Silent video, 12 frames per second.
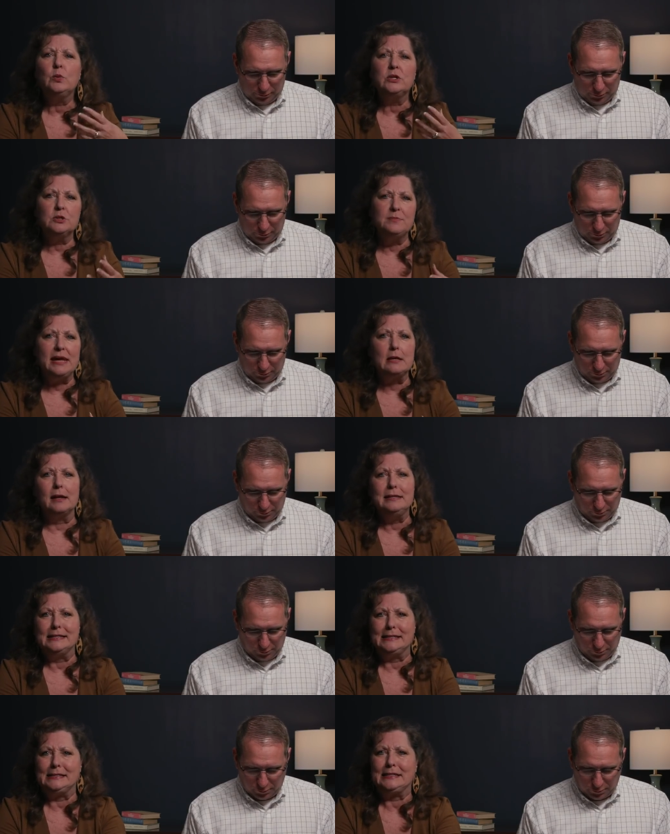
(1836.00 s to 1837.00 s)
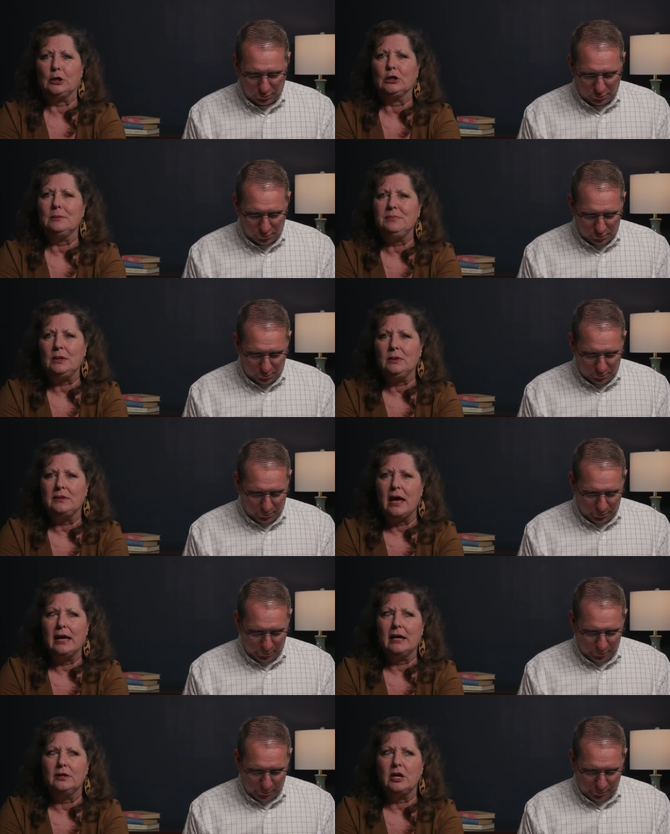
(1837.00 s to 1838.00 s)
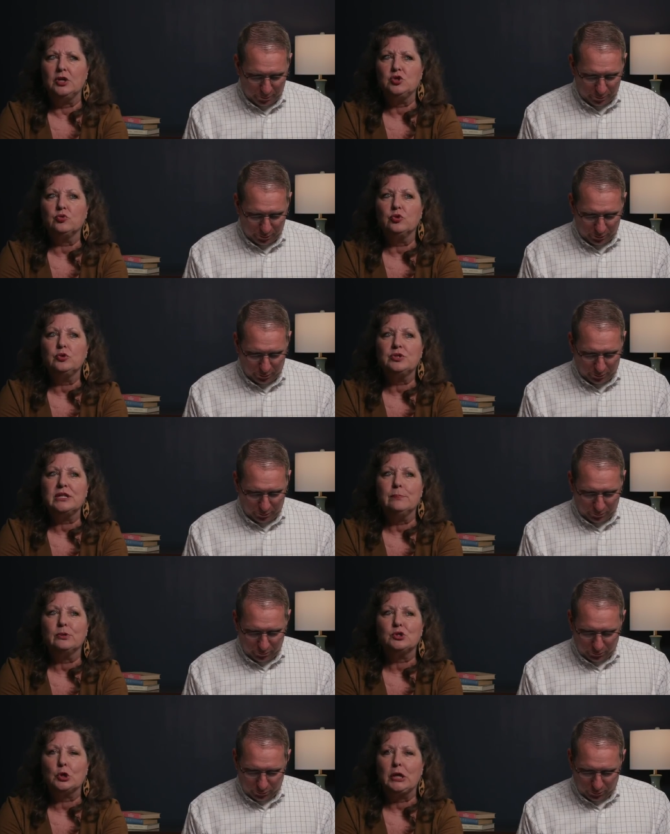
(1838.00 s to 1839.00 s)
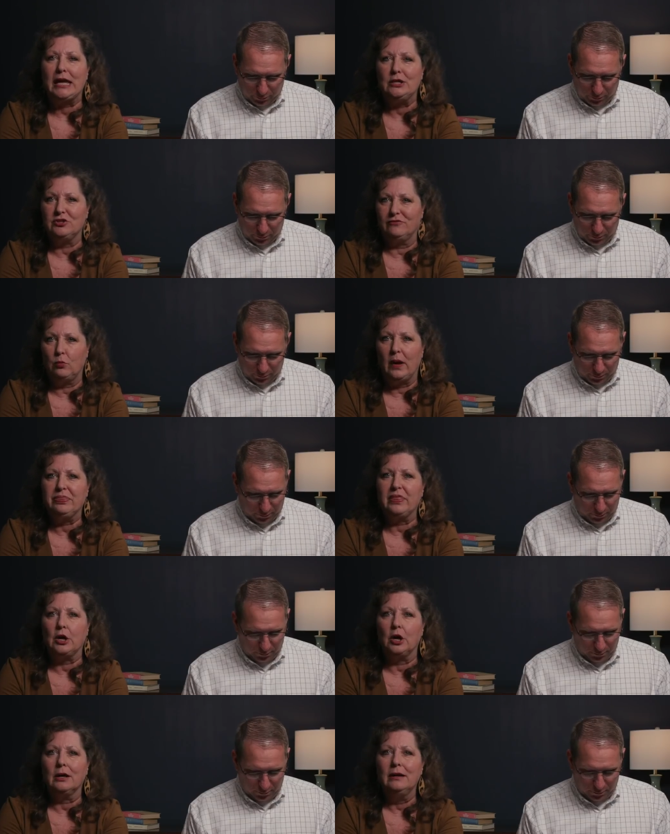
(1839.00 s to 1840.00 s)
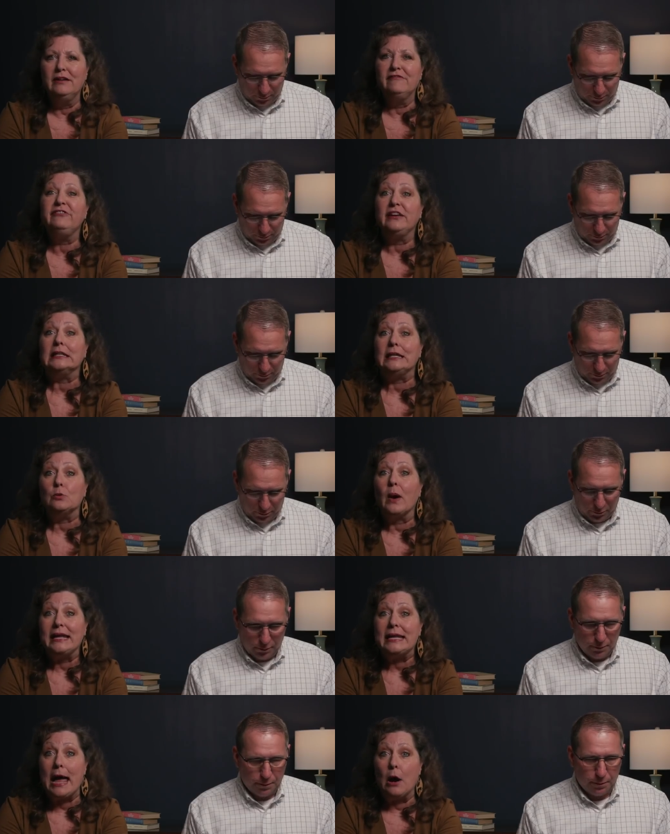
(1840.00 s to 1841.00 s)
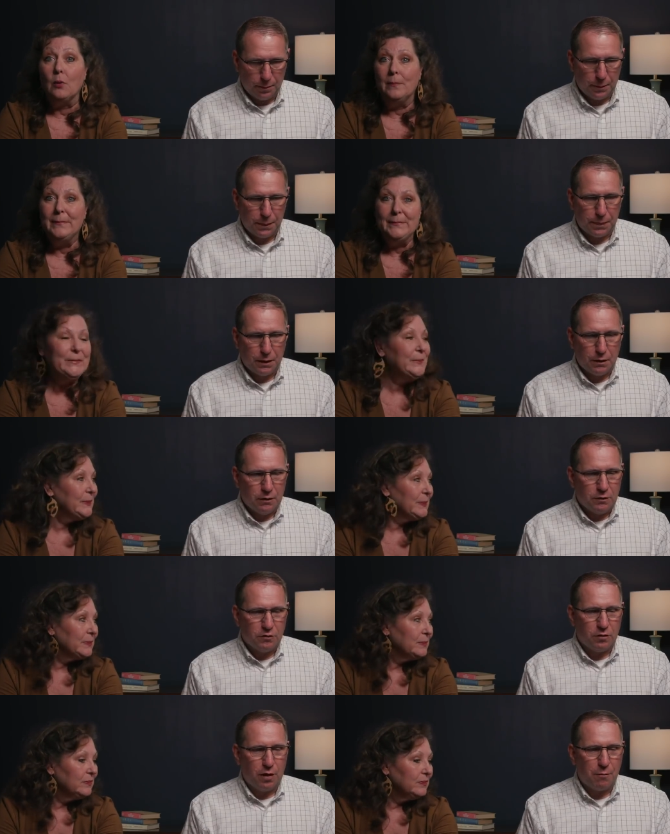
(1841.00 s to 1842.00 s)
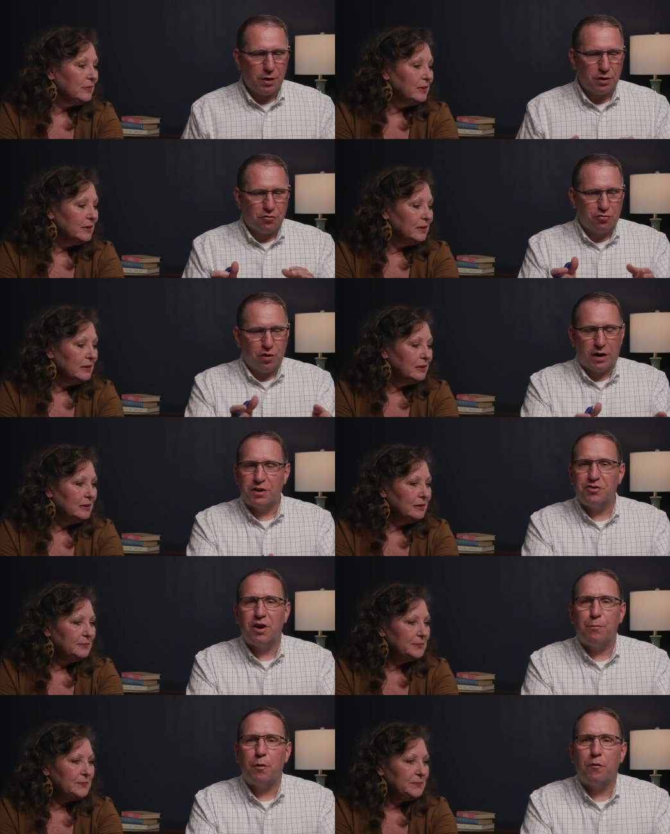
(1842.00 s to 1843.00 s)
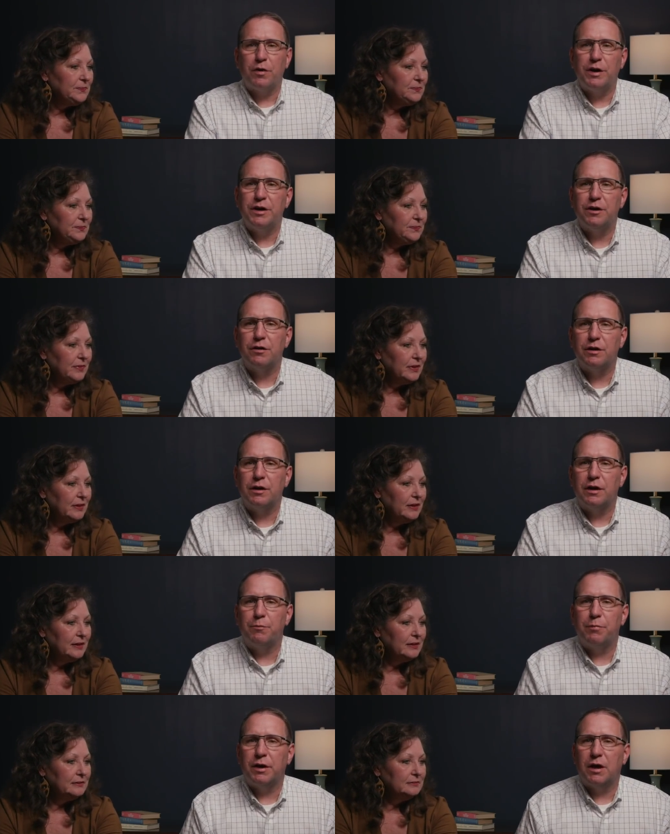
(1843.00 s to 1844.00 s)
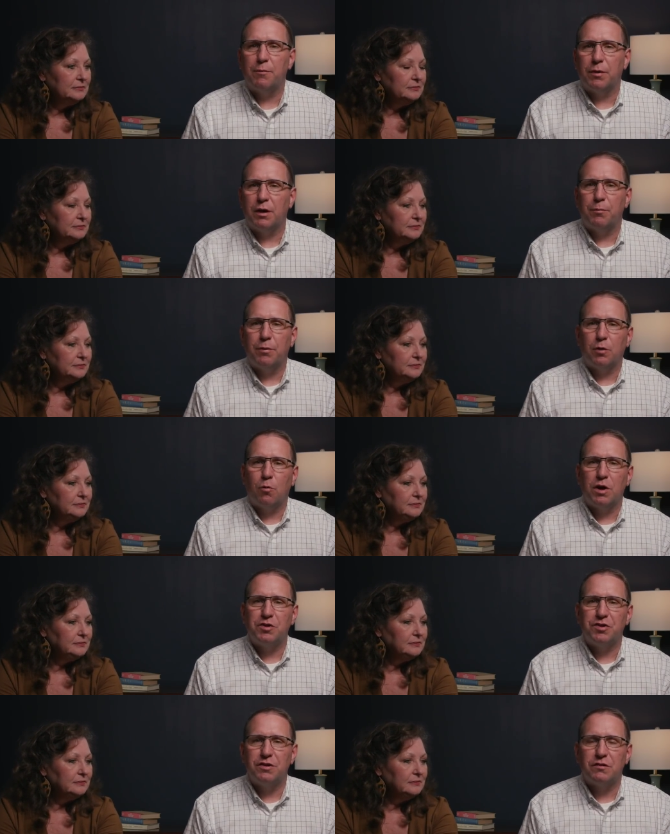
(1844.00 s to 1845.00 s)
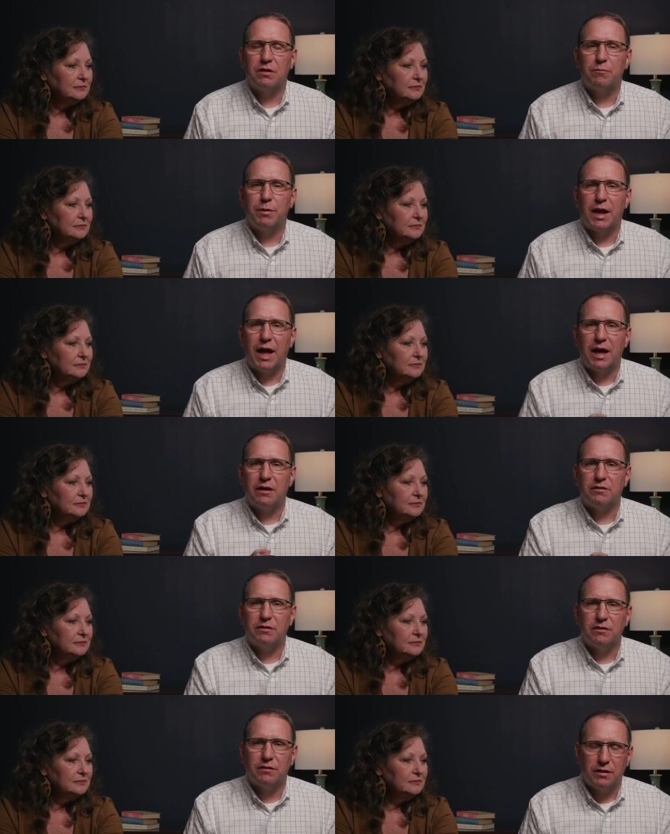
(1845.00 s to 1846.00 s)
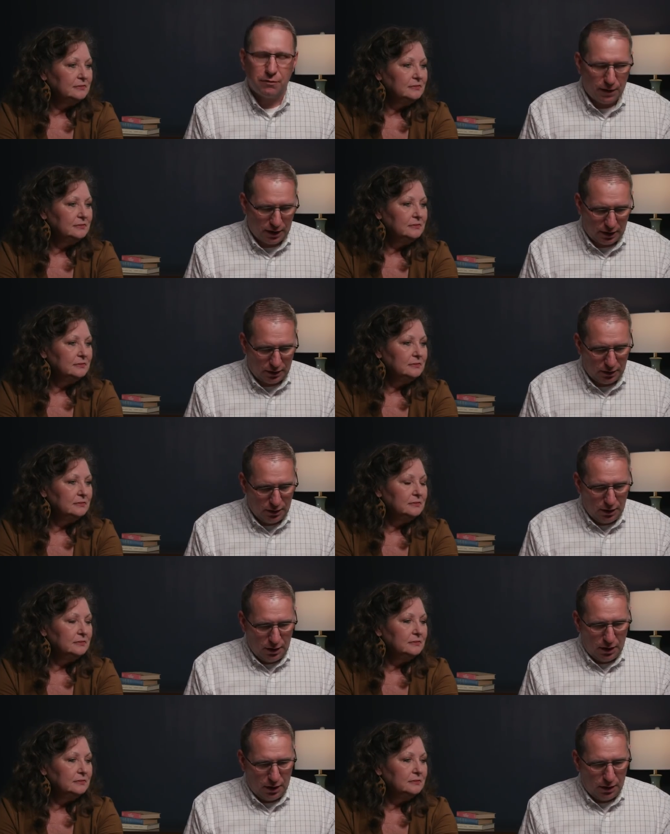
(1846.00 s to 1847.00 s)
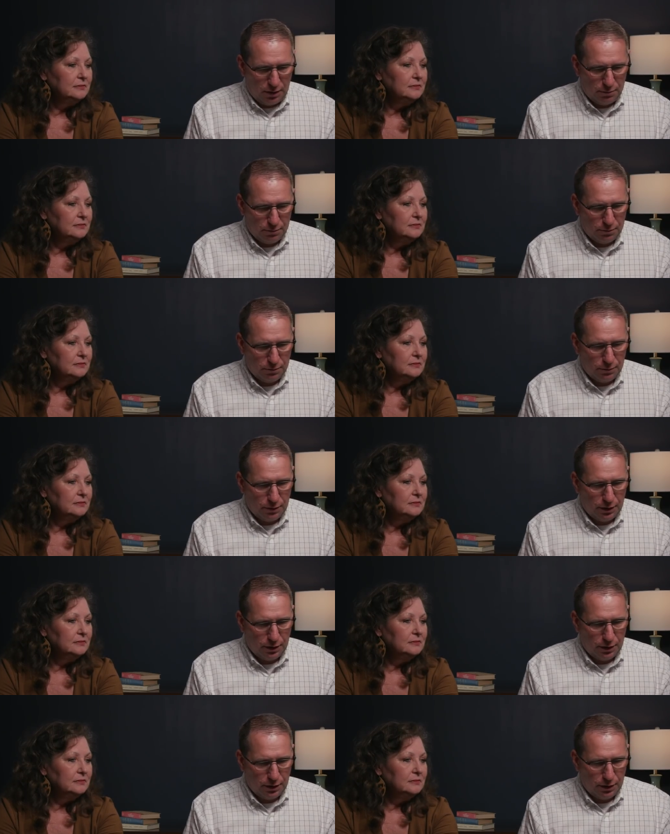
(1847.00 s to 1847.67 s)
Speaker 1: which may not necessarily be a, uh, a true temperature gauge of what they're feeling right now.
Speaker 2: So I'm going to try to jump over here and, and, pick up a couple of questions that have been asked and see if I can um,